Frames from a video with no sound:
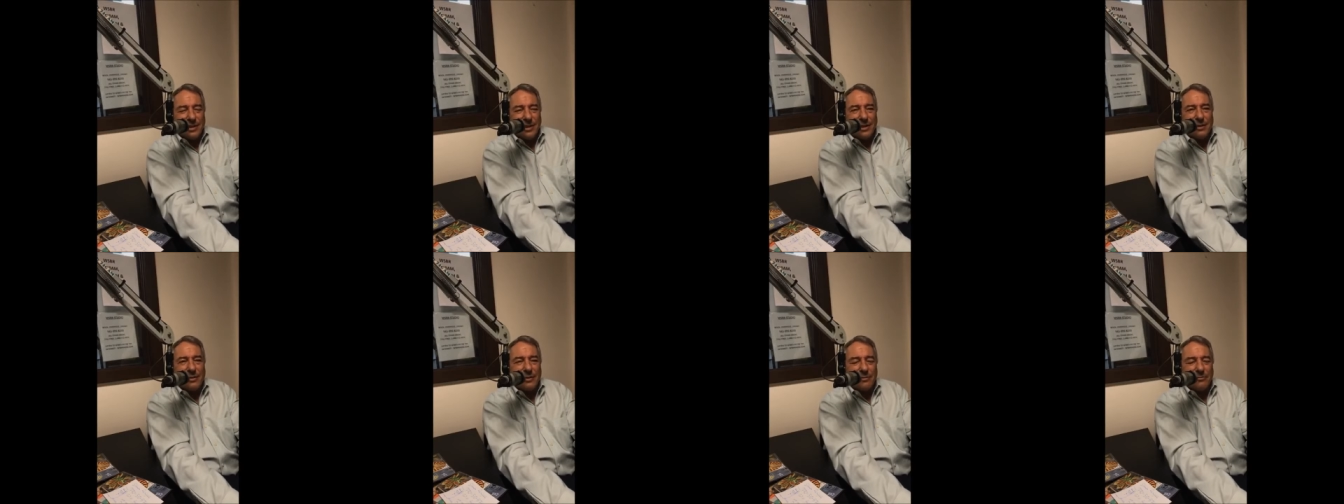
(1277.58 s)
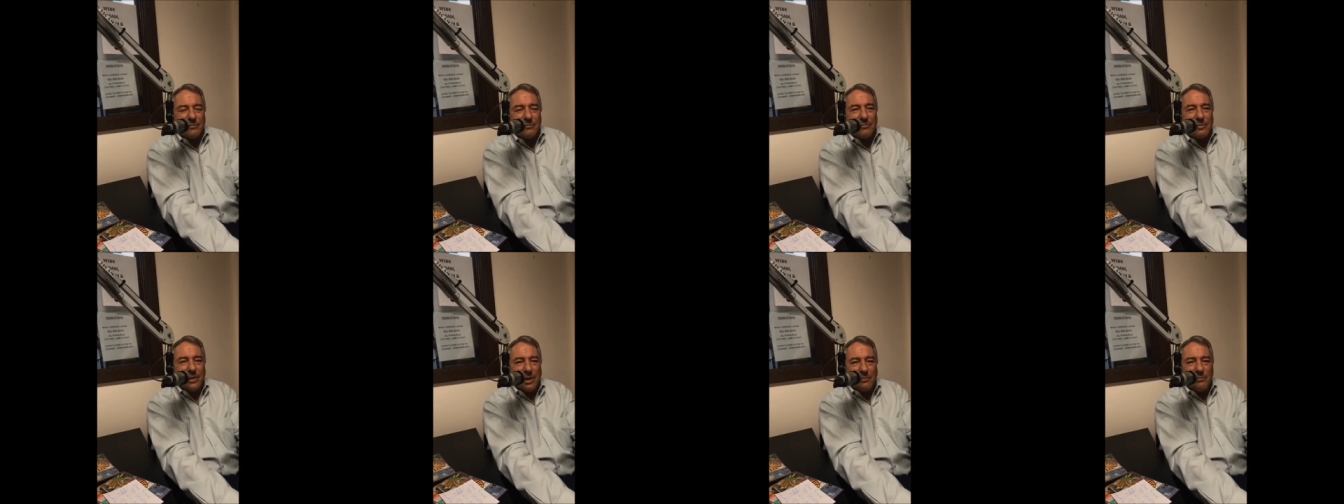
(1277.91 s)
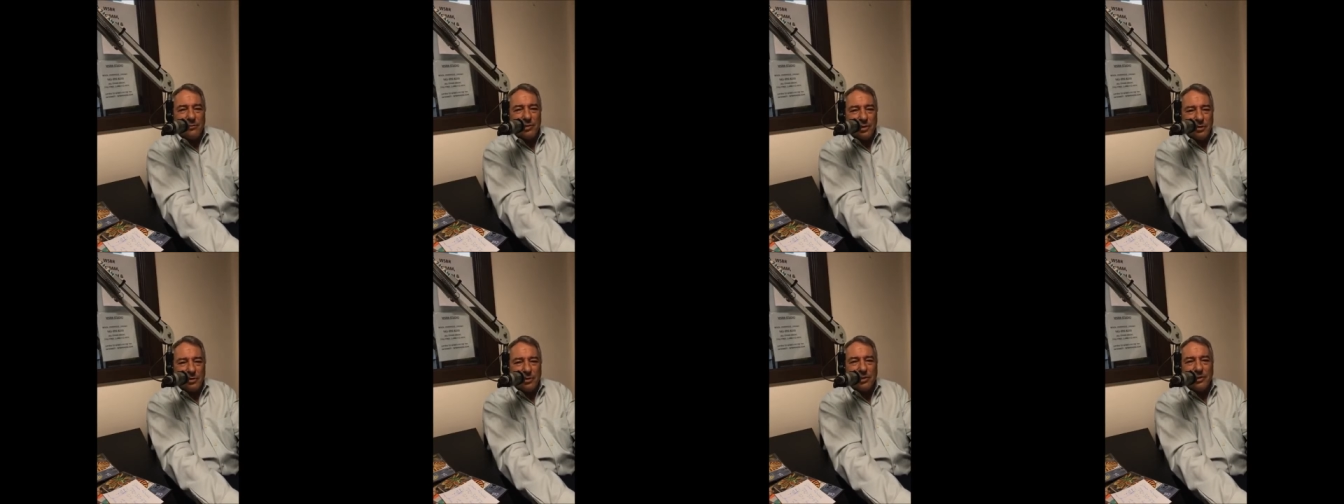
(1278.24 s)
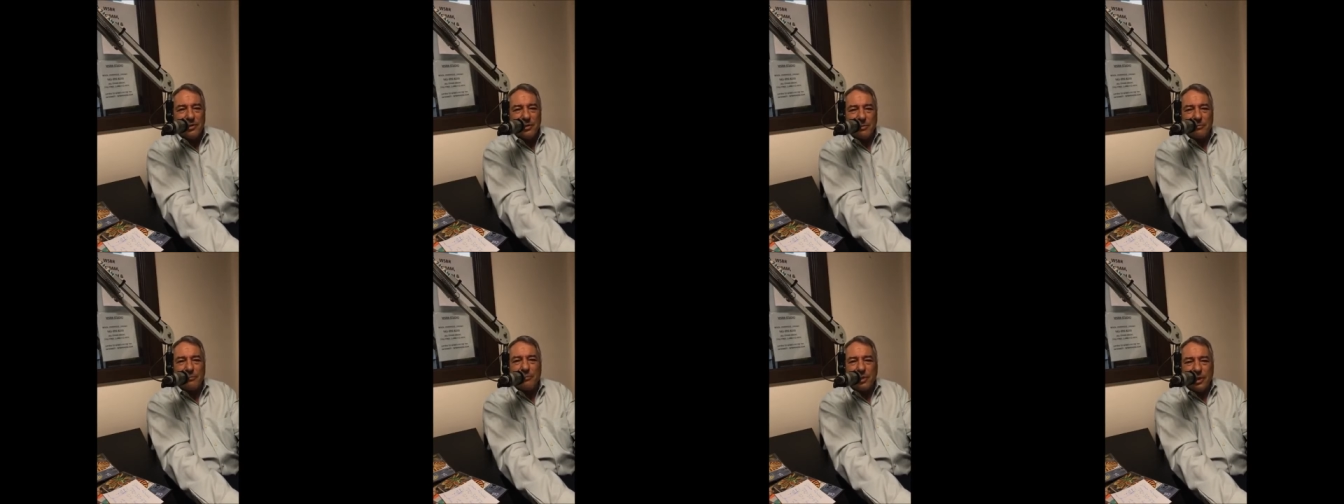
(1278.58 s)
you know i'm i'm
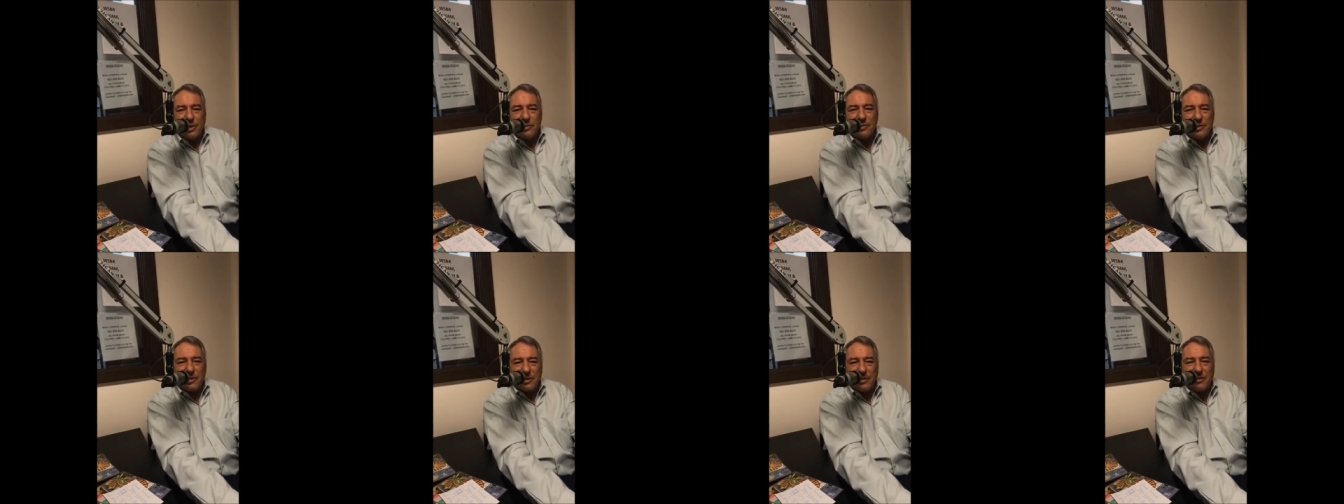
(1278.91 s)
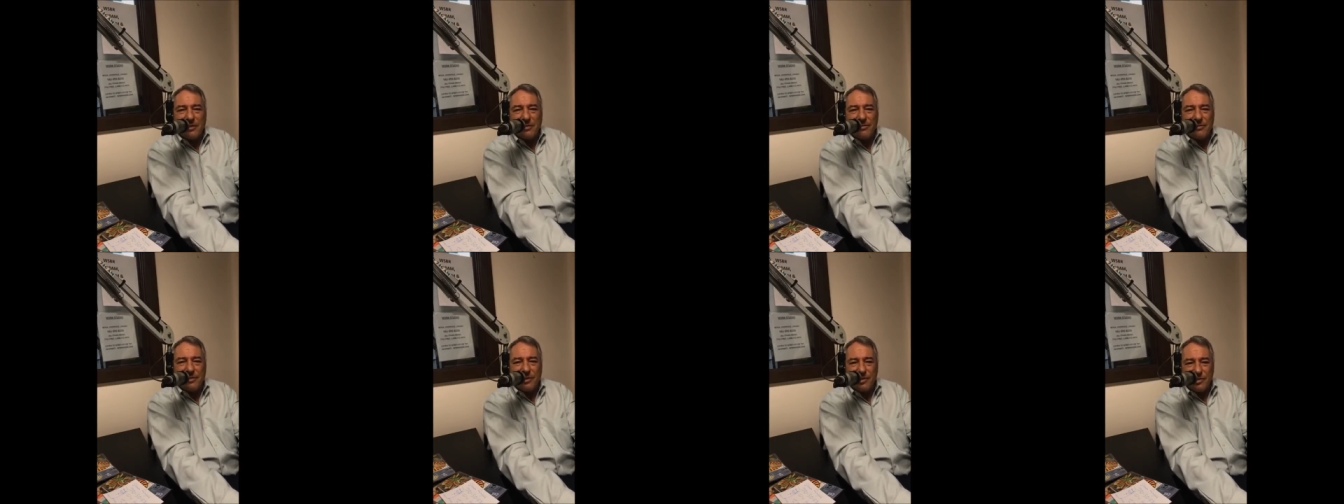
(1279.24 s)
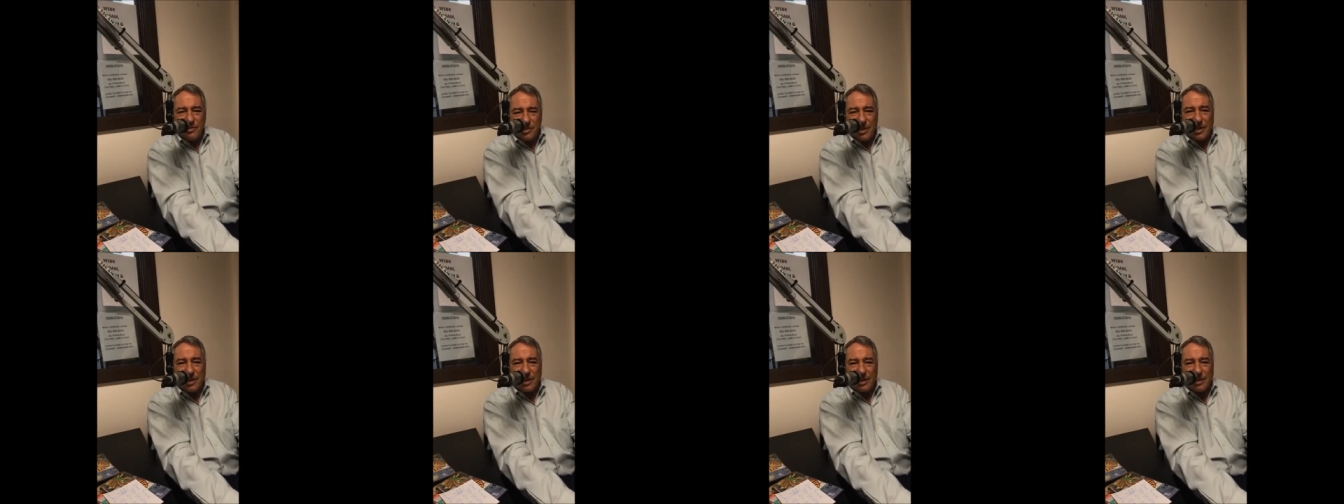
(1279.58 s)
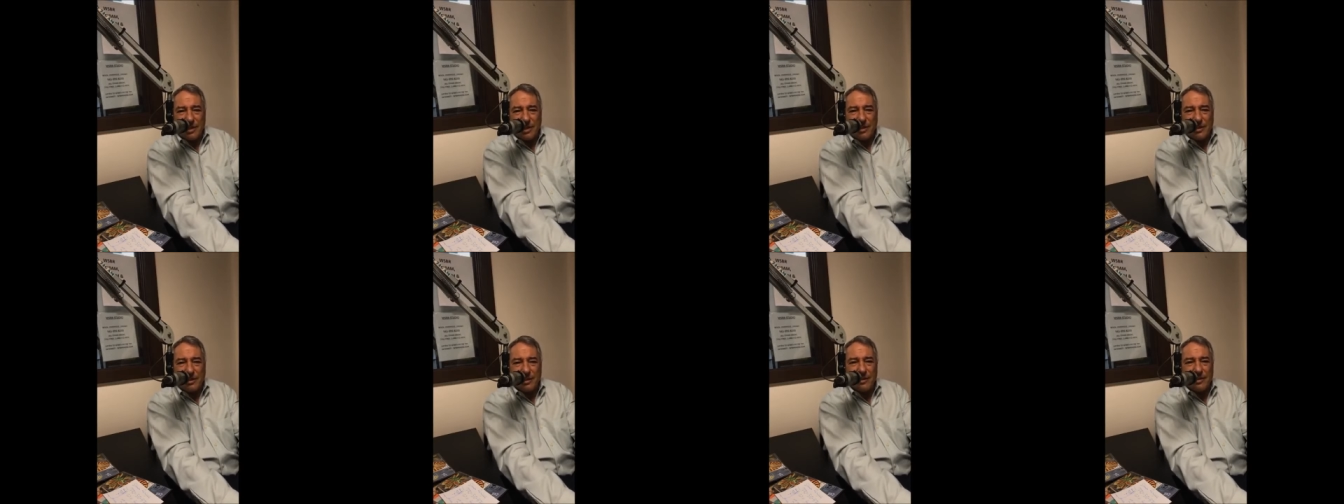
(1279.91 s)
jewish i'm president of a
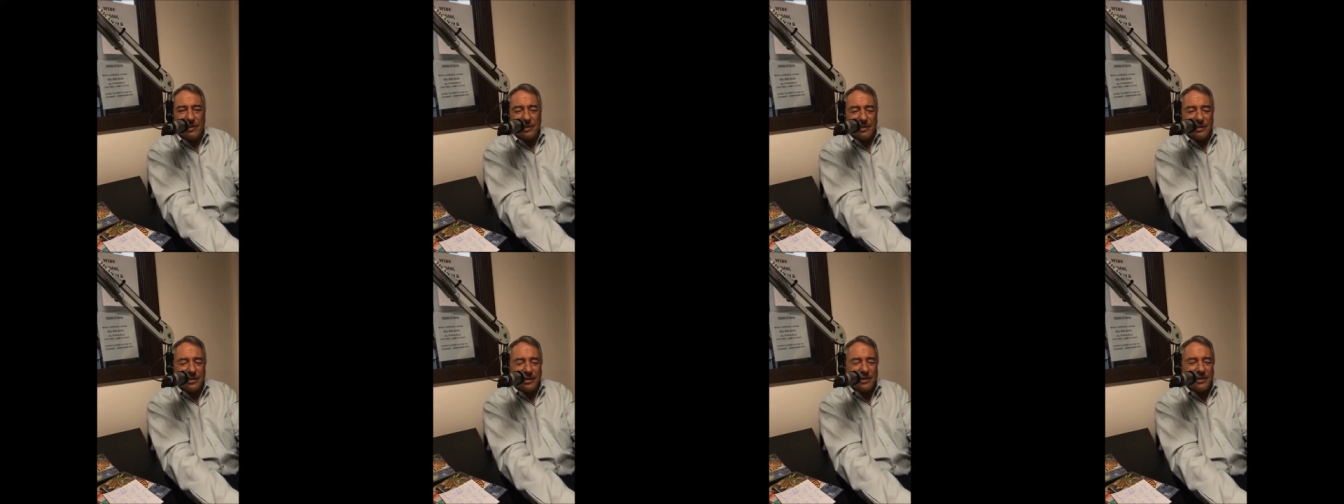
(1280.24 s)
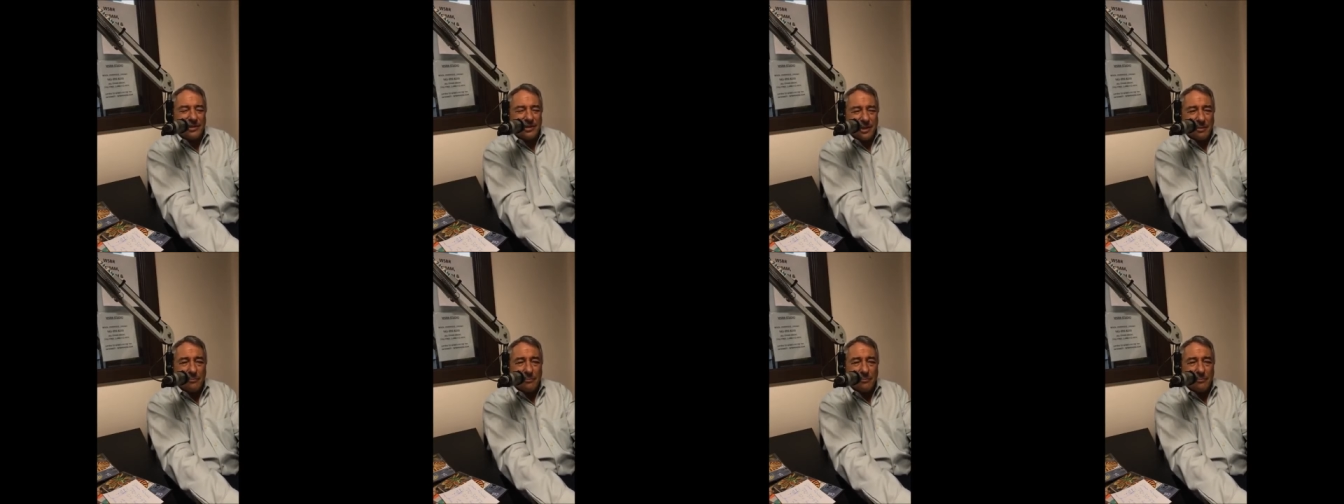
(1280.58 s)
synagogue uh,